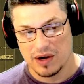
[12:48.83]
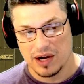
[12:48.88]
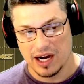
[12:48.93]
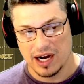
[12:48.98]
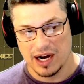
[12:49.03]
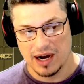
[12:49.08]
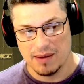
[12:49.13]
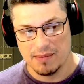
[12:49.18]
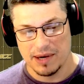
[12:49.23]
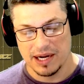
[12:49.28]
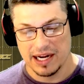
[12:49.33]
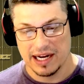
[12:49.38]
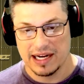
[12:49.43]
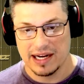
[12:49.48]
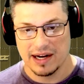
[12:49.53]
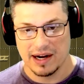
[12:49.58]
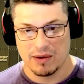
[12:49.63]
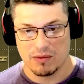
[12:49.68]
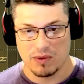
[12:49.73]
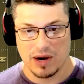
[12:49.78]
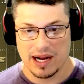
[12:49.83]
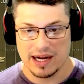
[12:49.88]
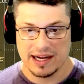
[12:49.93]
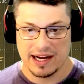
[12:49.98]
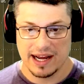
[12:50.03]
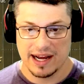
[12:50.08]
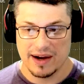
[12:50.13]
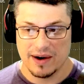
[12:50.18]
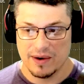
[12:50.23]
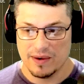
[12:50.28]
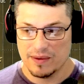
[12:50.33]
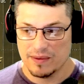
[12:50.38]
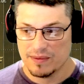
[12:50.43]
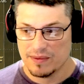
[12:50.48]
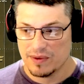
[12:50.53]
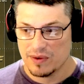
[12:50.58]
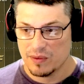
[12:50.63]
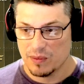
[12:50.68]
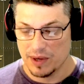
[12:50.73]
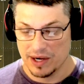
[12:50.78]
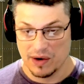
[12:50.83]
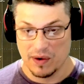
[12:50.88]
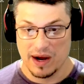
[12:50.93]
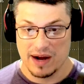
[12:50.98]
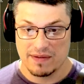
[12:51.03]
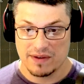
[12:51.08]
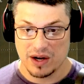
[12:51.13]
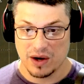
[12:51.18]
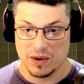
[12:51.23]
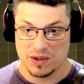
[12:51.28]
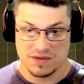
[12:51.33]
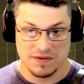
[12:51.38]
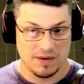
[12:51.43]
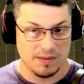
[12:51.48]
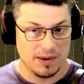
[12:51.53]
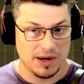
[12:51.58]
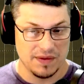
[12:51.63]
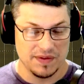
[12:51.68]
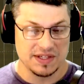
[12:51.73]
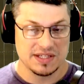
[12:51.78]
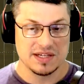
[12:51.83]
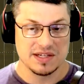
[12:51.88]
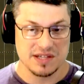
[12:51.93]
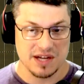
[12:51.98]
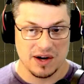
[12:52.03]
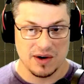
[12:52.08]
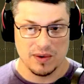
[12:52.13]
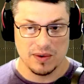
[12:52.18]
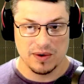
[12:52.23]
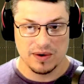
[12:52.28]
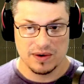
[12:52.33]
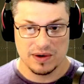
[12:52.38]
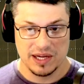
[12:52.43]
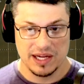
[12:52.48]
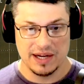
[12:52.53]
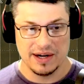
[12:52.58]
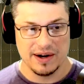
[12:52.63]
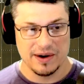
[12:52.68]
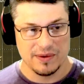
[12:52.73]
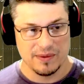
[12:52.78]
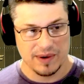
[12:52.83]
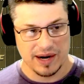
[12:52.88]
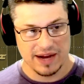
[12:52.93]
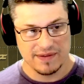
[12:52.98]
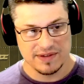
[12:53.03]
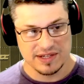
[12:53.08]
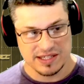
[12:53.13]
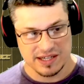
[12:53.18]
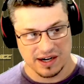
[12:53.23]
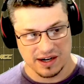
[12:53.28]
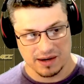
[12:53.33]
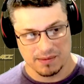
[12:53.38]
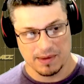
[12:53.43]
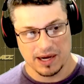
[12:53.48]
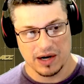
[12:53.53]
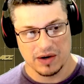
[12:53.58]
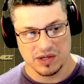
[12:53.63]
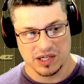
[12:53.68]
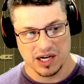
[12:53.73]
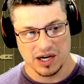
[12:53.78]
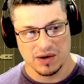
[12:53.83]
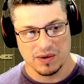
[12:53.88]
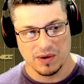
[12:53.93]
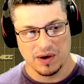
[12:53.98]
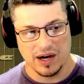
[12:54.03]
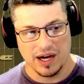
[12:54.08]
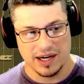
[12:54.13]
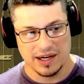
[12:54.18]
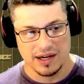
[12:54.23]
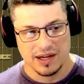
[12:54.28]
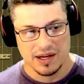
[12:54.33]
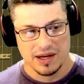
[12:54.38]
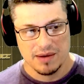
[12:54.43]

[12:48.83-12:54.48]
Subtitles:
Right now, we don't have college football. This is all, you know, we have to talk about and go on.